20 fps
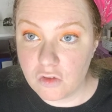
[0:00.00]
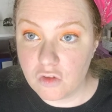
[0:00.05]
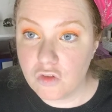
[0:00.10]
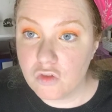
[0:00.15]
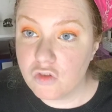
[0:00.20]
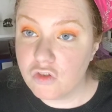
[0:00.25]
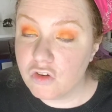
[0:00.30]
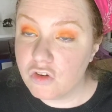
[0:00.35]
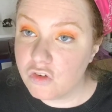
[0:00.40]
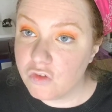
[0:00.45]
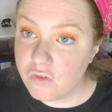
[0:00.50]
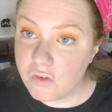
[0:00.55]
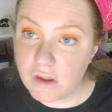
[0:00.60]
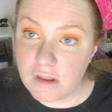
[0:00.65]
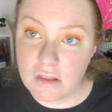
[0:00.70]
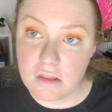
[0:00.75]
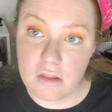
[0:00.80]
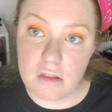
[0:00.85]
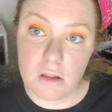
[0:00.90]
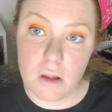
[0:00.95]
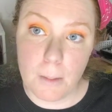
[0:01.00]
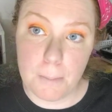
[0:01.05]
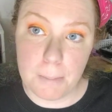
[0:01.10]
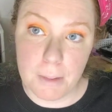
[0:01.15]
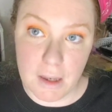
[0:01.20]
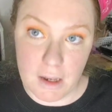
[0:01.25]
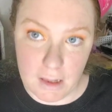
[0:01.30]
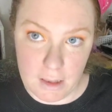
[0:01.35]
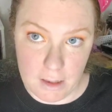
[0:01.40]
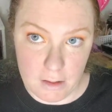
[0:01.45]
So she devises a
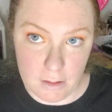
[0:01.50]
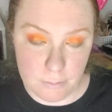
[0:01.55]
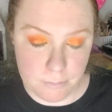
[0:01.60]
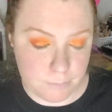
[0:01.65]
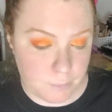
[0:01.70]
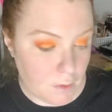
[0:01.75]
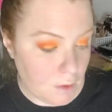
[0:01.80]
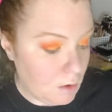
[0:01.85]
plan.